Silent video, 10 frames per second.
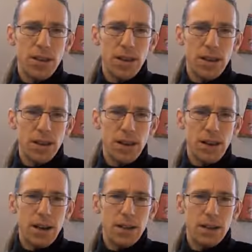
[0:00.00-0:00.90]
the
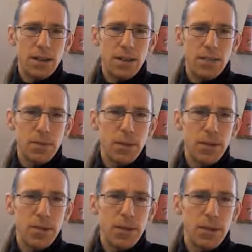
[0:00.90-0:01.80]
idea that
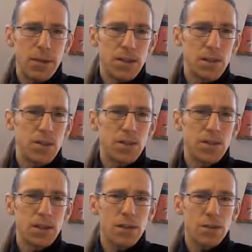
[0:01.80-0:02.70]
PPP can
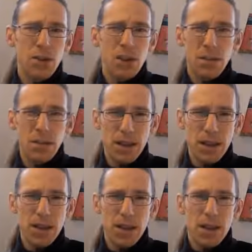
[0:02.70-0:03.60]
serve as a
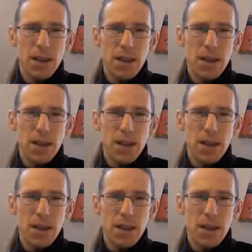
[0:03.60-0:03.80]
priming